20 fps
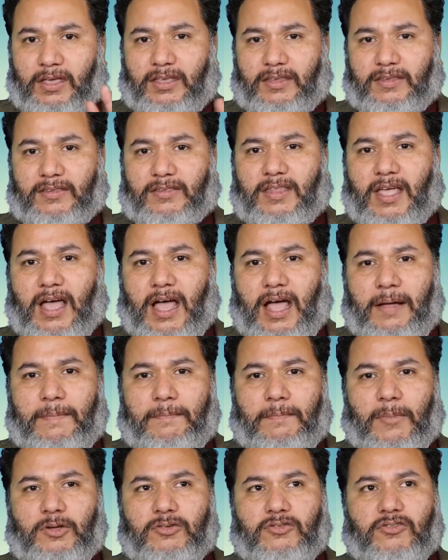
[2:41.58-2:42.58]
is
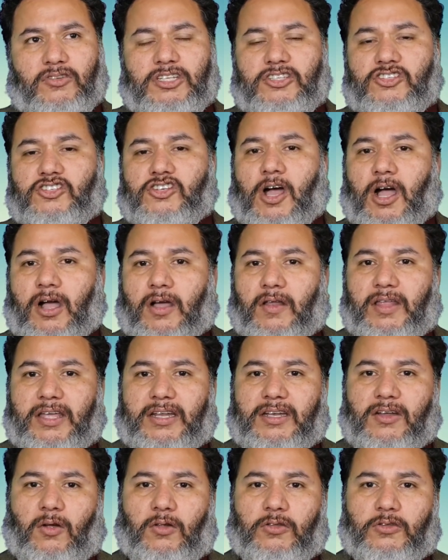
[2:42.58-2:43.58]
the mostly
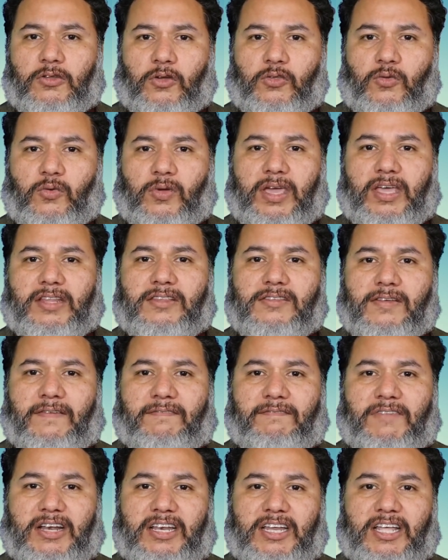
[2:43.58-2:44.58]
chocolate, although you get
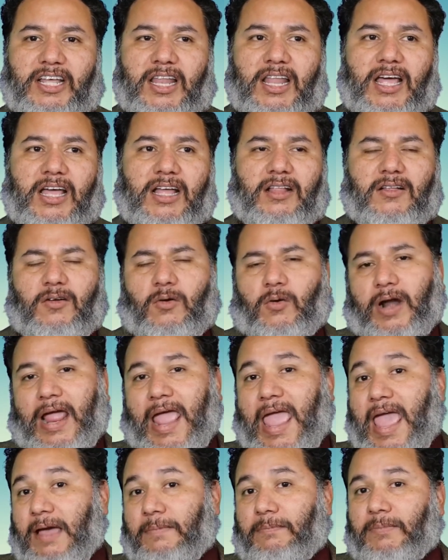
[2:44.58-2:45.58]
some vanilla
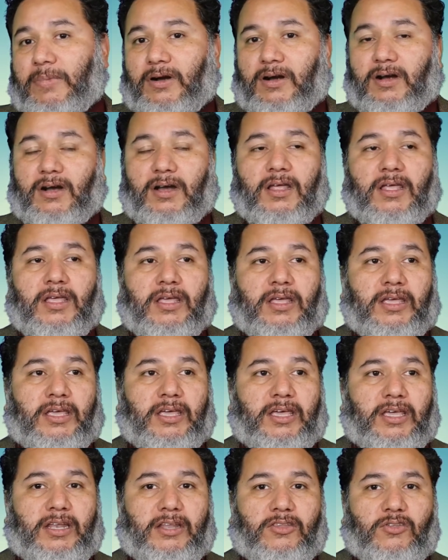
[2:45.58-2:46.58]
or amber,
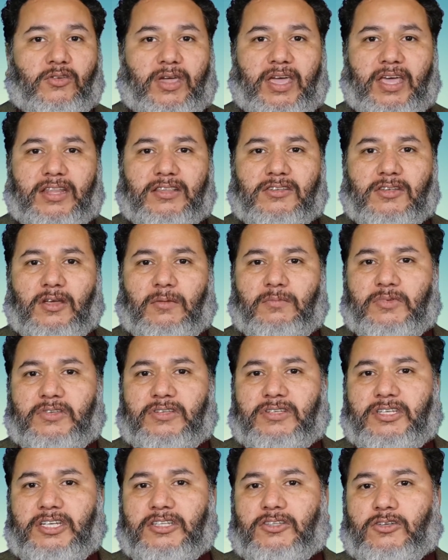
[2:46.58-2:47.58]
and you get some
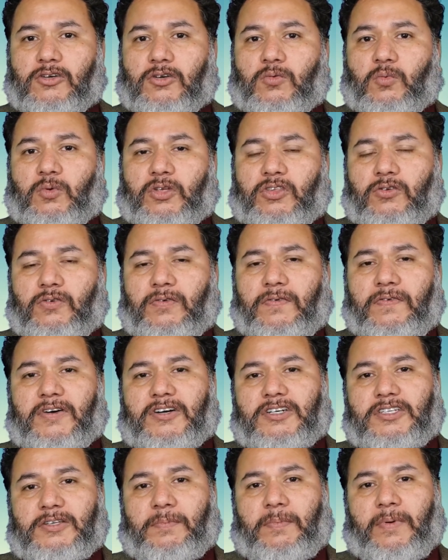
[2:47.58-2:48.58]
citrus when you
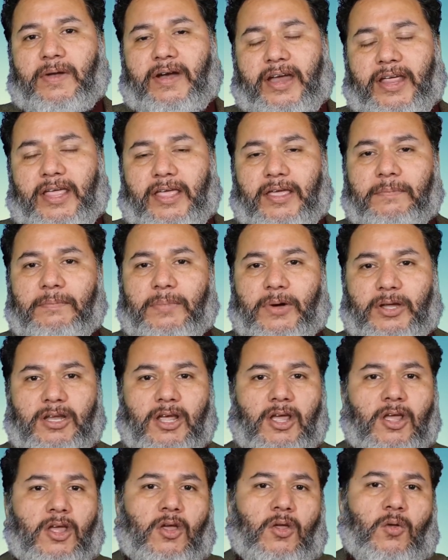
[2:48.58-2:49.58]
first spray it, but
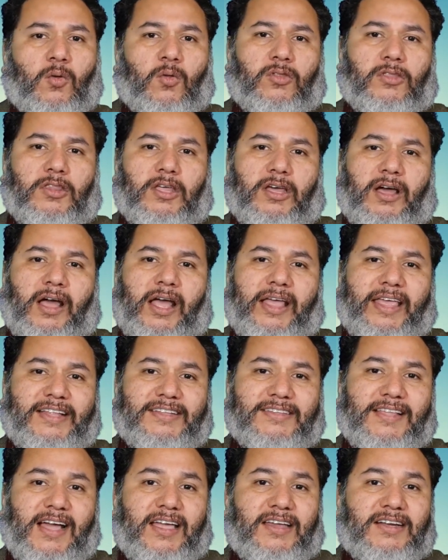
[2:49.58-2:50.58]
the
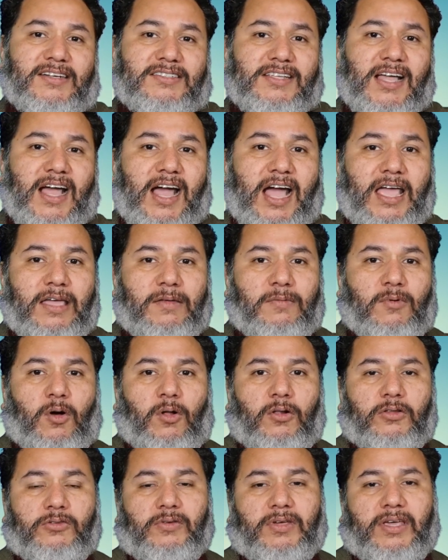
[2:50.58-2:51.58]
entire time
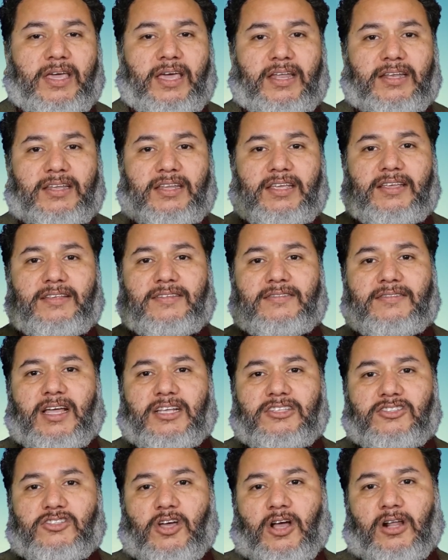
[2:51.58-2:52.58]
all you get is
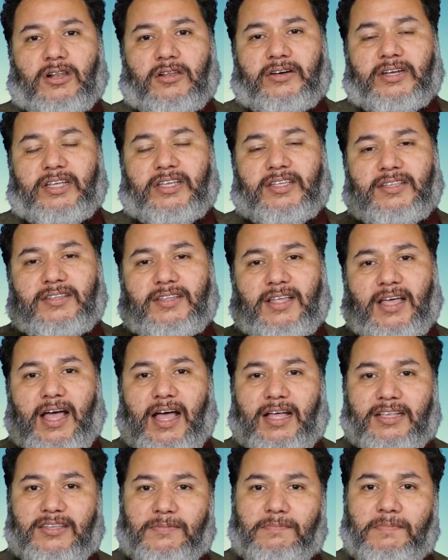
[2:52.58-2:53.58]
that chocolatey
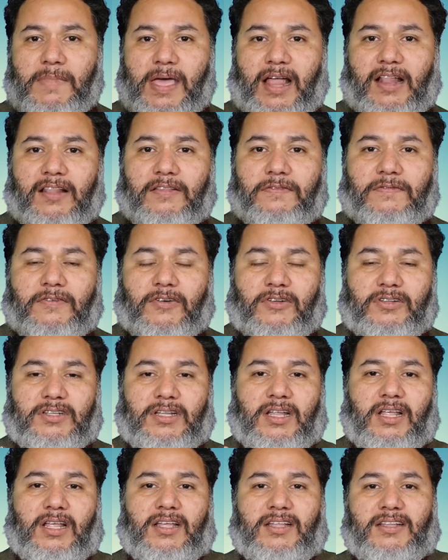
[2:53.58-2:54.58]
uh, smell
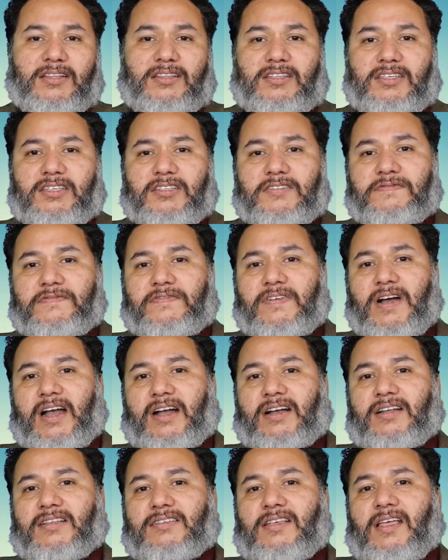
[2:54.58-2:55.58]
from this
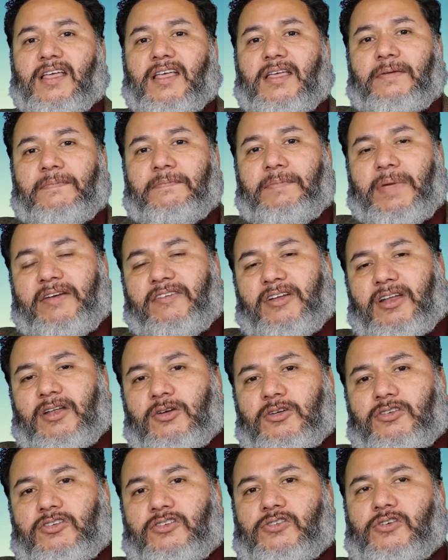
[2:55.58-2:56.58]
fragrance. Very
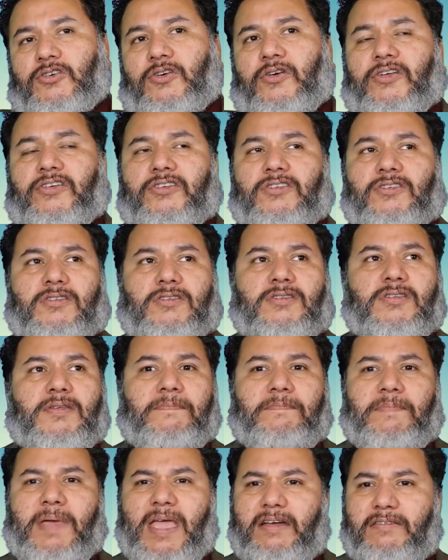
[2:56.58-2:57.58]
luxurious,
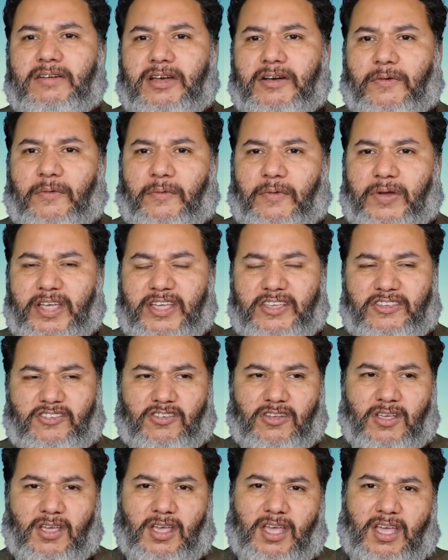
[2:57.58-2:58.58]
very
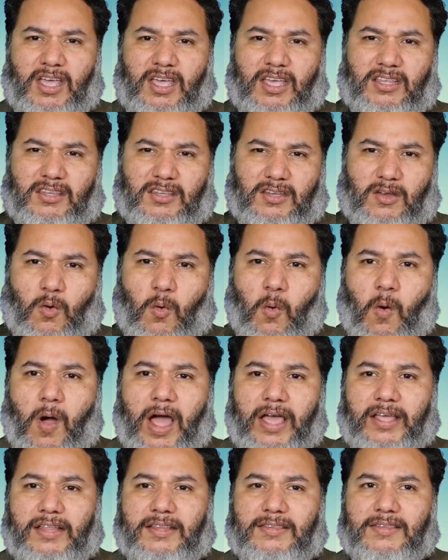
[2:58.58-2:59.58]
rich. It's
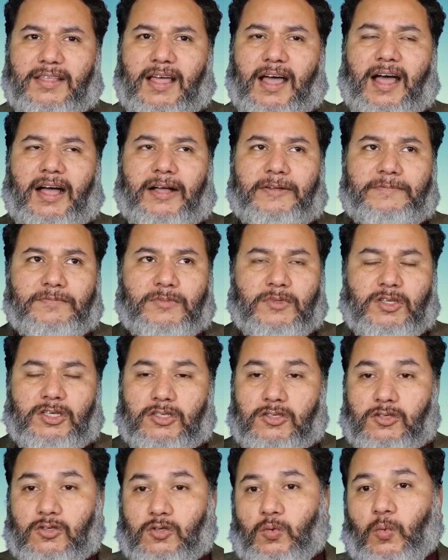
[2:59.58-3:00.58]
quite uh,
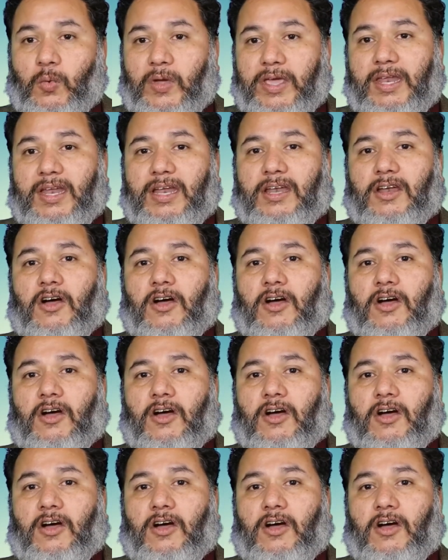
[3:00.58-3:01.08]
sweet